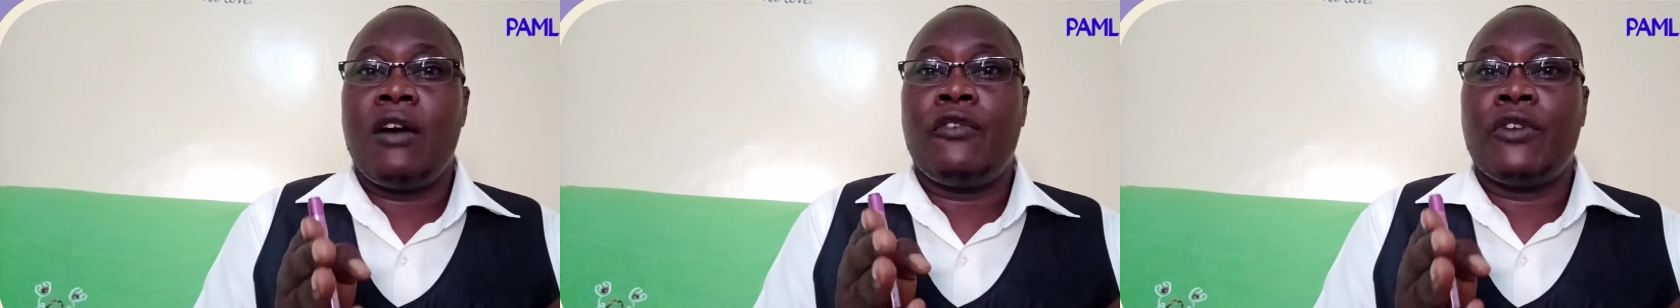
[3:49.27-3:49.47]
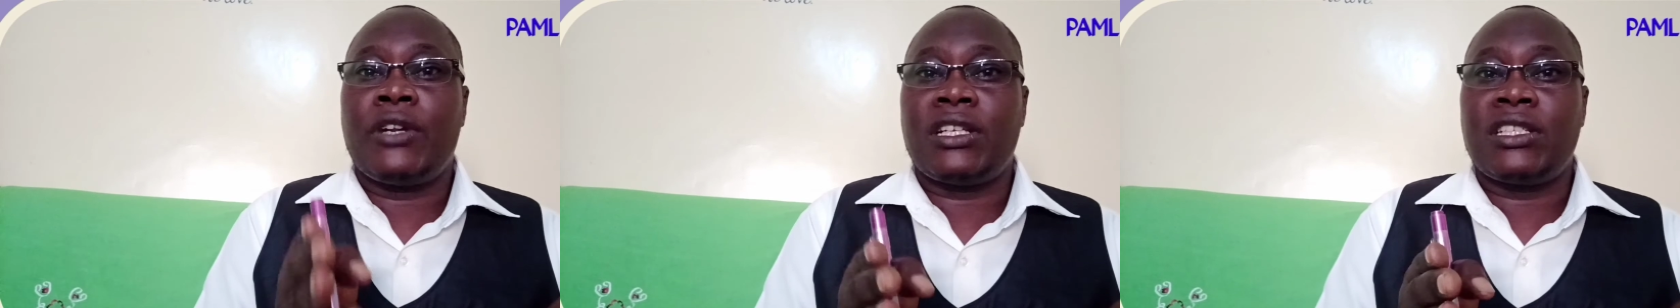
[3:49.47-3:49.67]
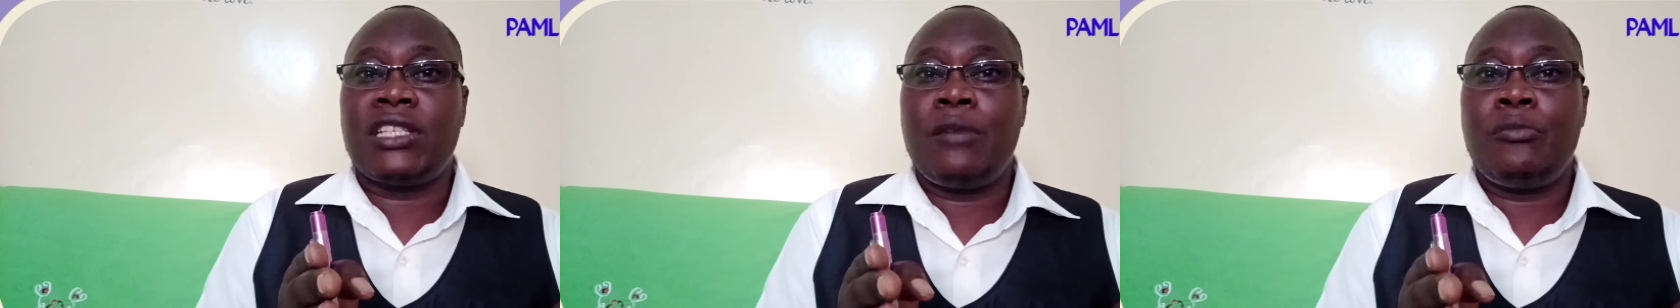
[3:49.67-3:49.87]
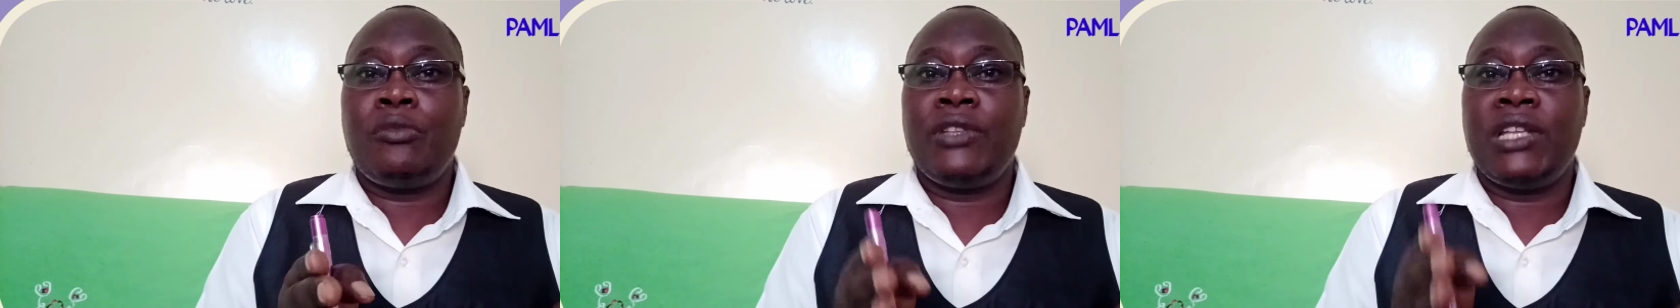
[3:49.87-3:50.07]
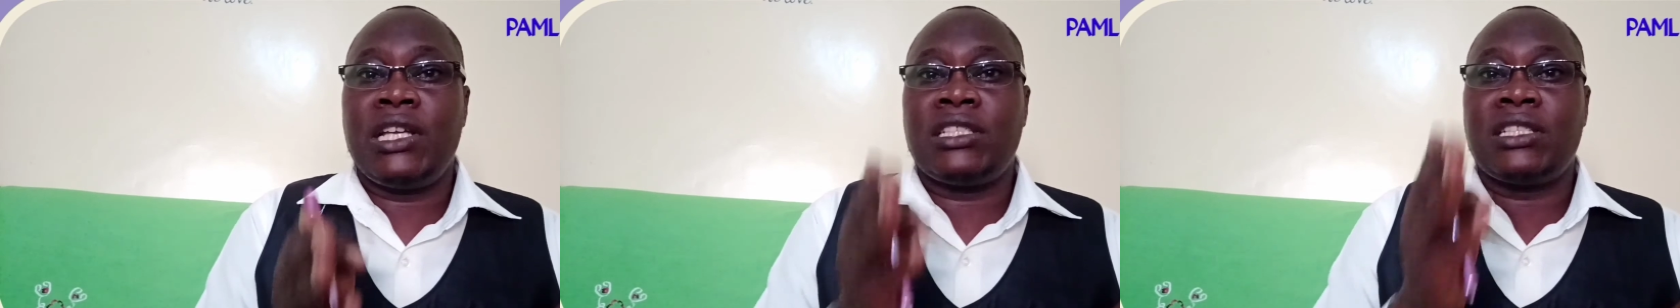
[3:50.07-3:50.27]
for
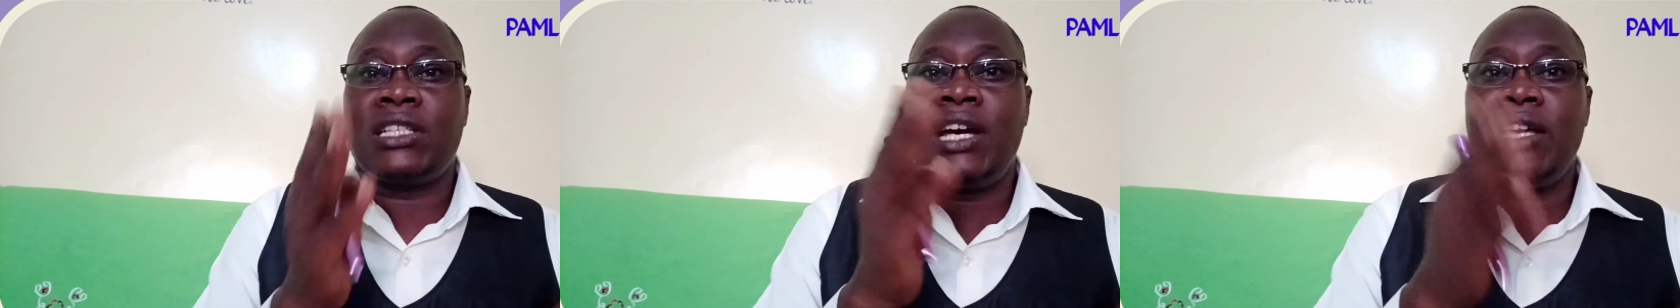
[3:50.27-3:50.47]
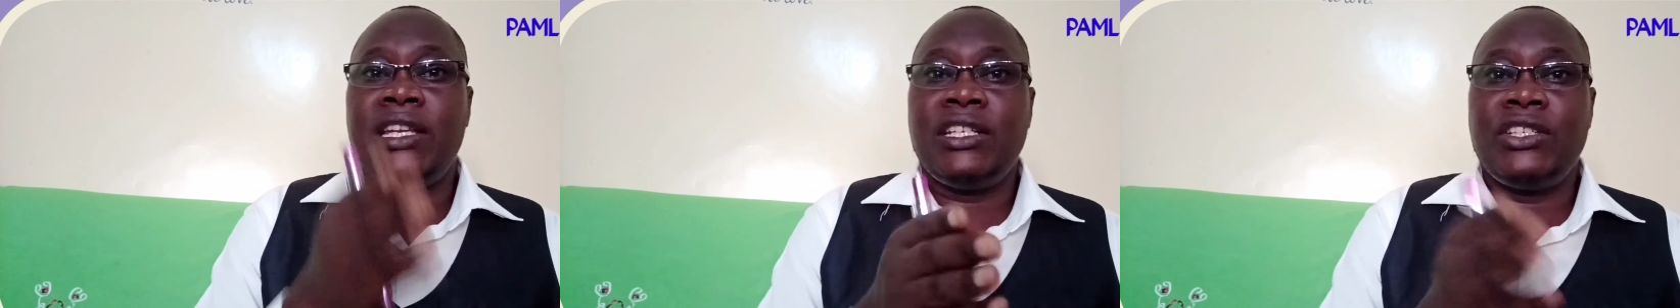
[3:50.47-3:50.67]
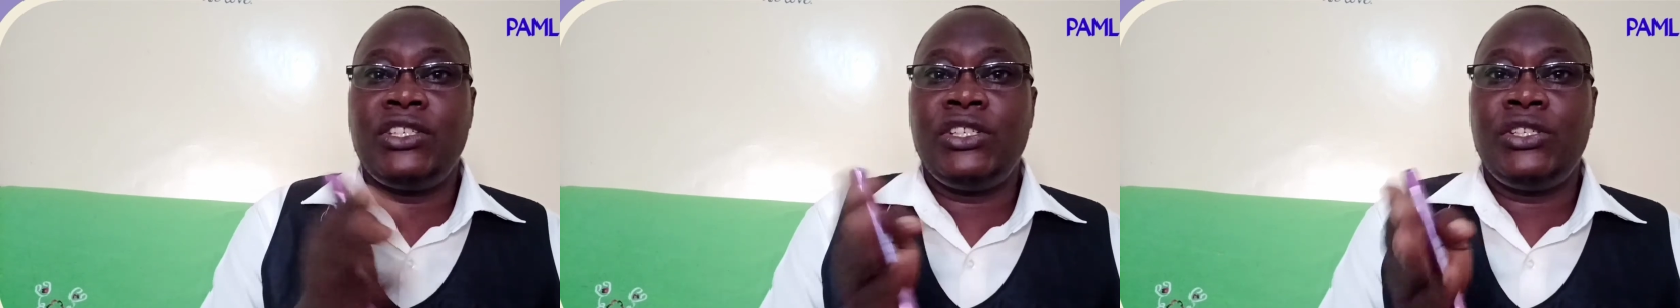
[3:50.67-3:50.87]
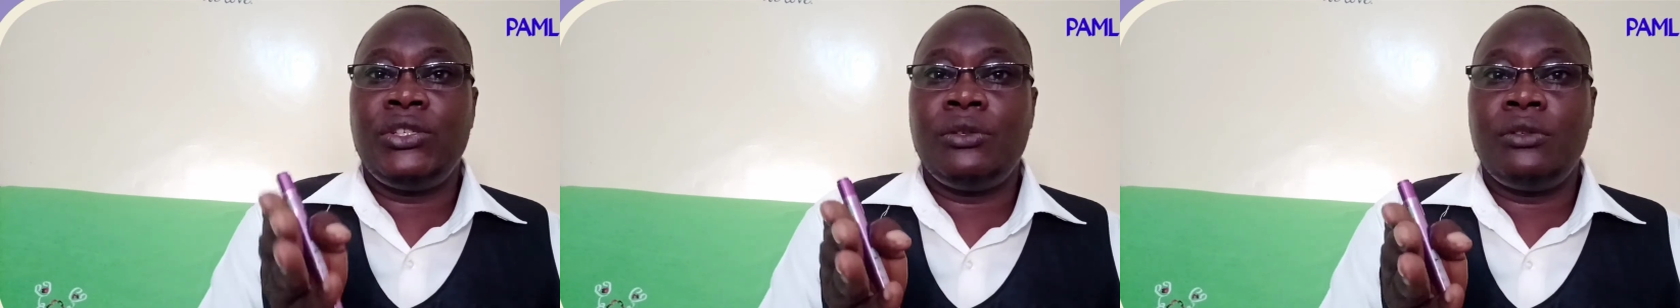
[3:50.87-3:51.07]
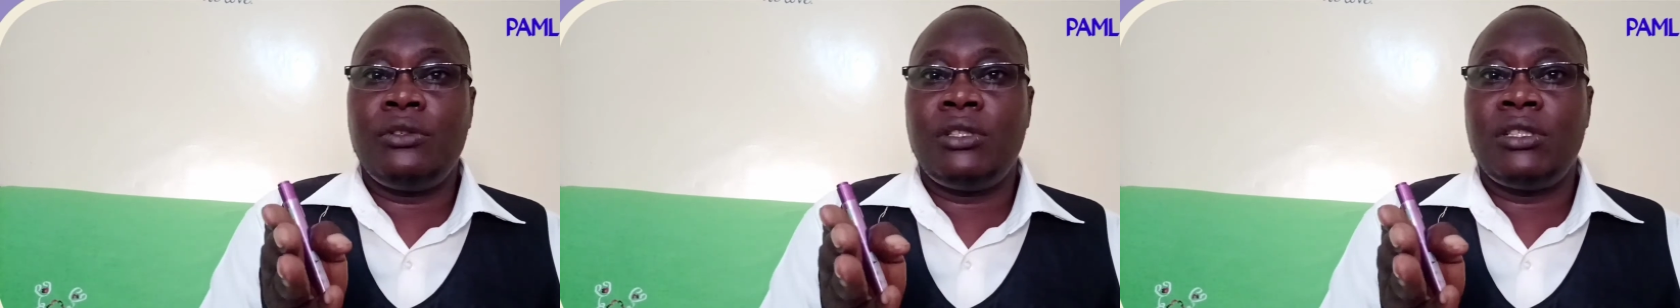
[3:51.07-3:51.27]
example, there are scarring
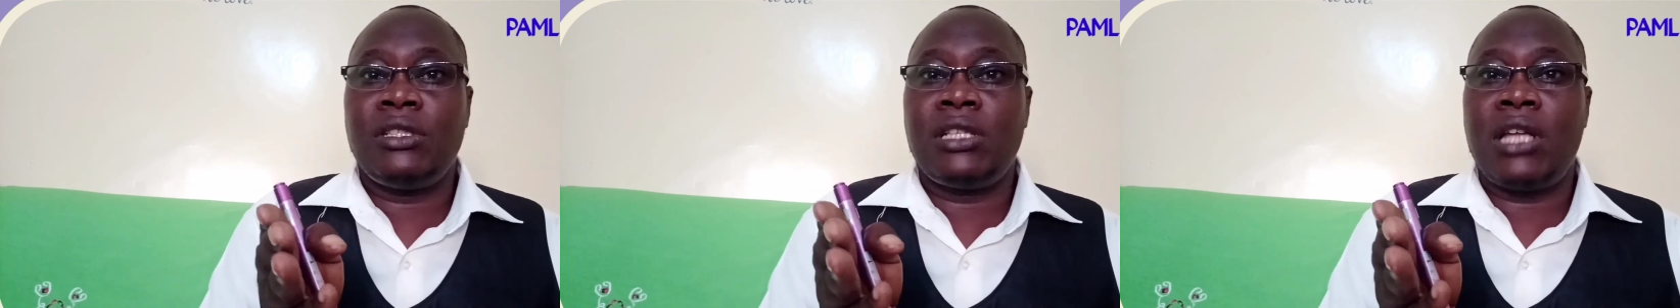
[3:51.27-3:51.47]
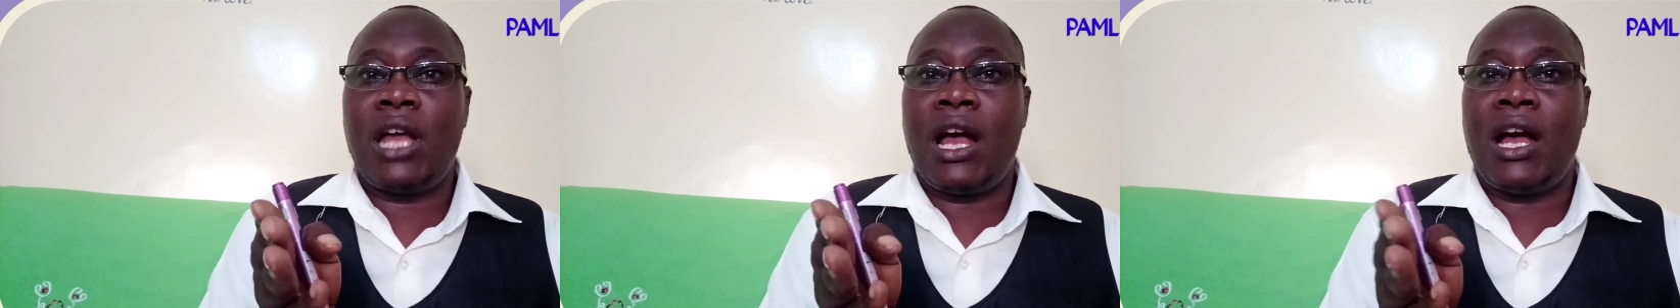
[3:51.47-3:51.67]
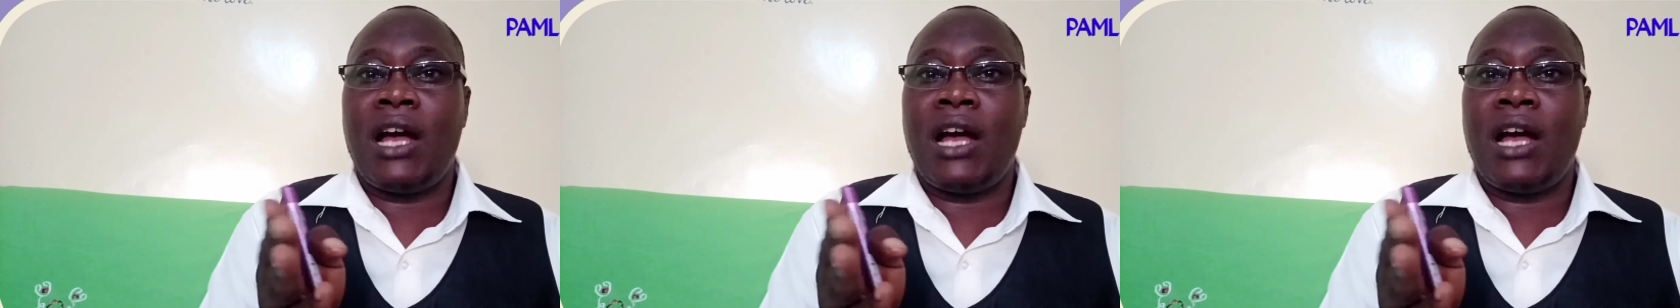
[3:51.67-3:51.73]
tissues